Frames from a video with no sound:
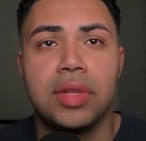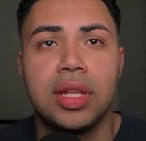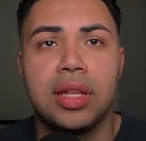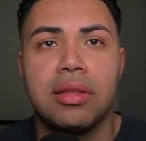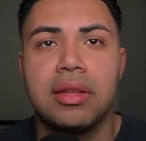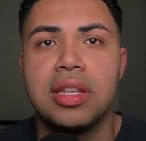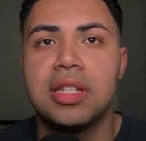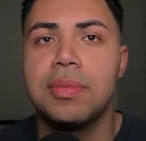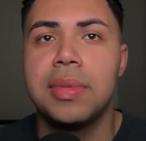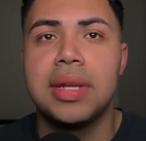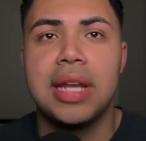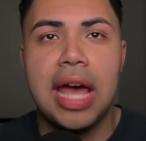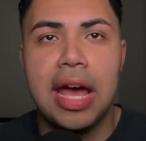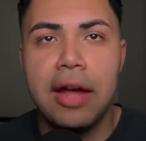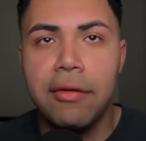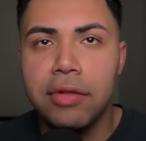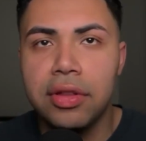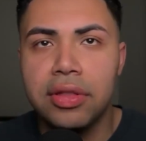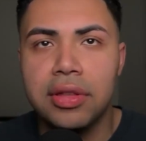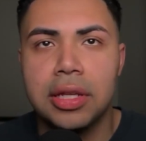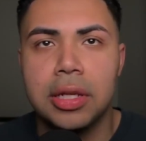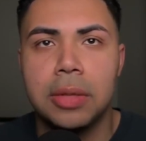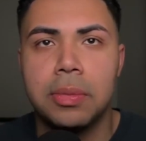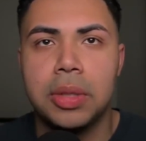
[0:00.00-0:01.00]
This meant
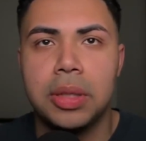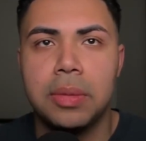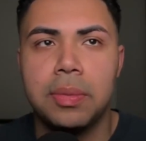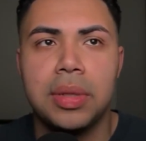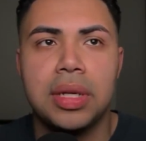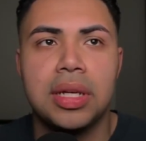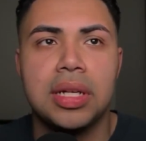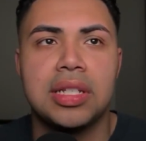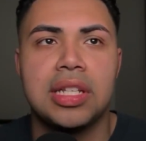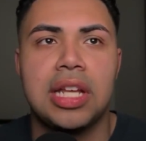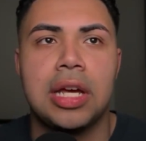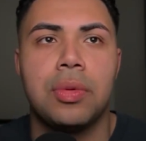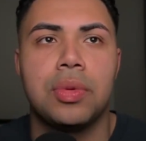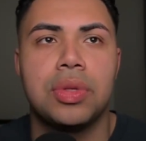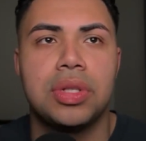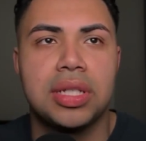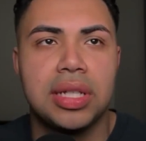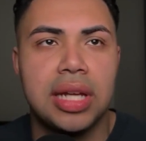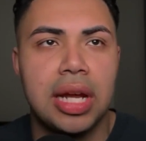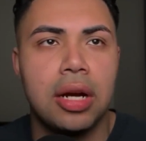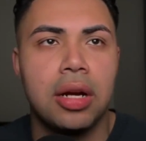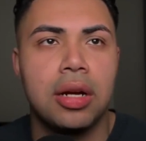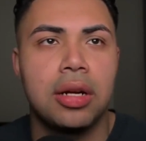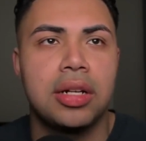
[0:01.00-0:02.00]
everything to me because I was
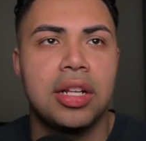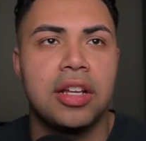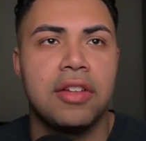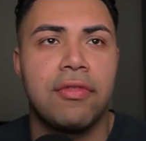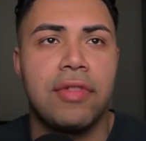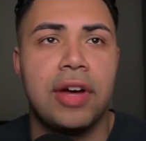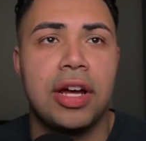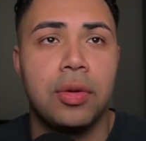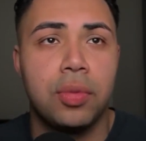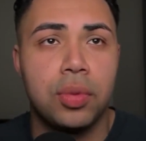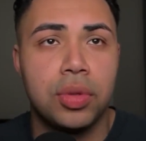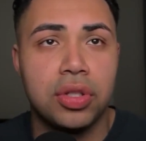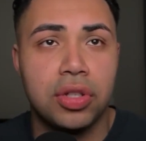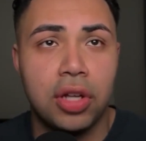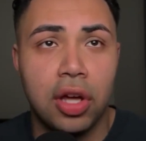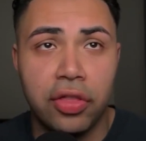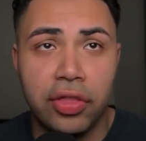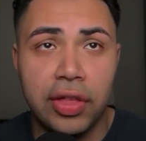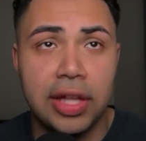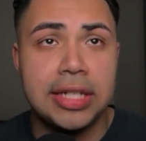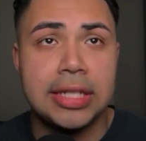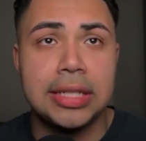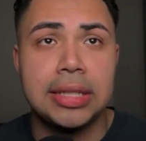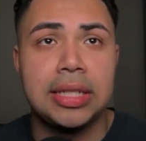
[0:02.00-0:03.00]
scared if I was
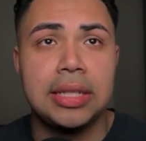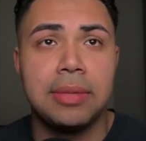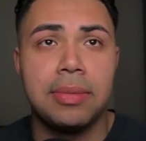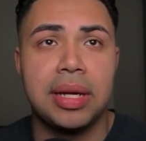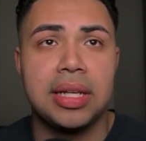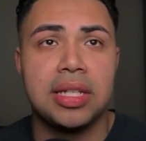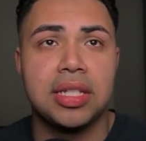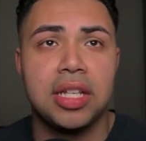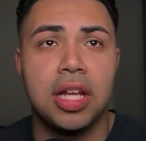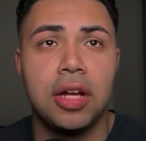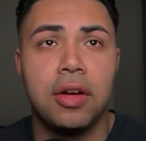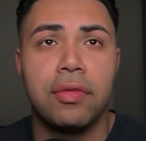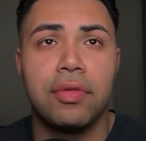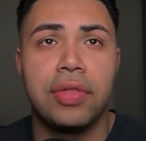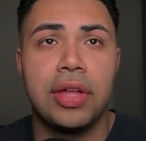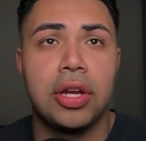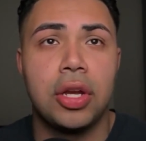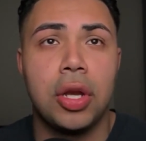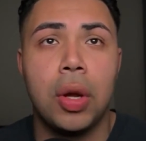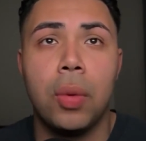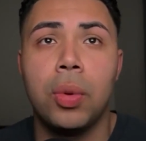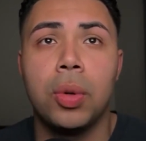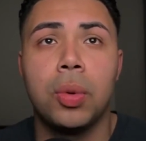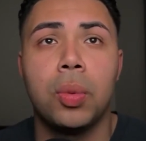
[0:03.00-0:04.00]
authentically myself that
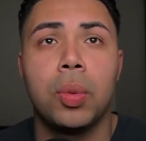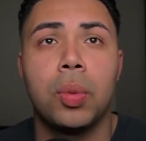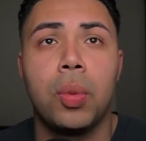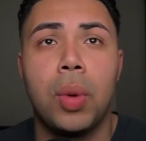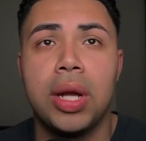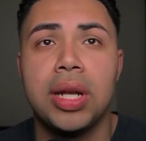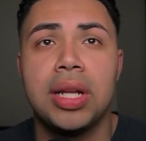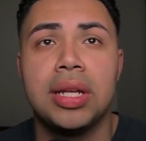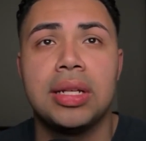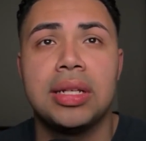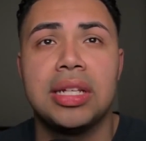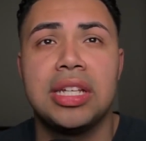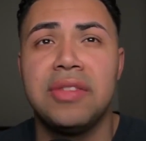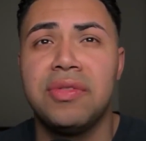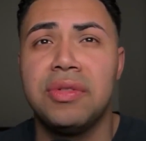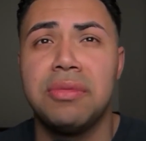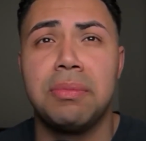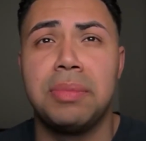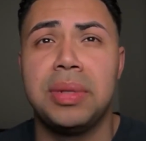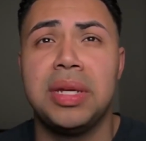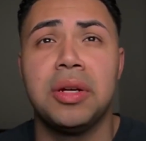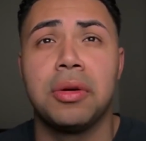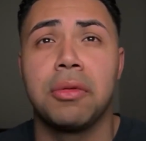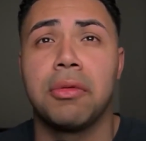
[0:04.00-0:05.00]
no one would want to even
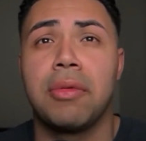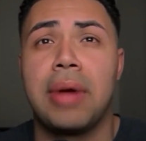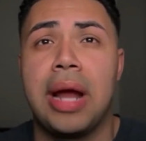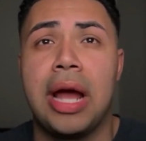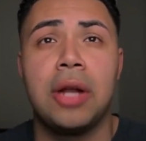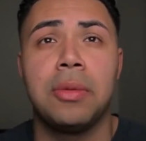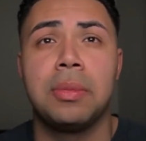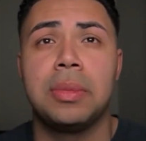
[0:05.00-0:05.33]
be around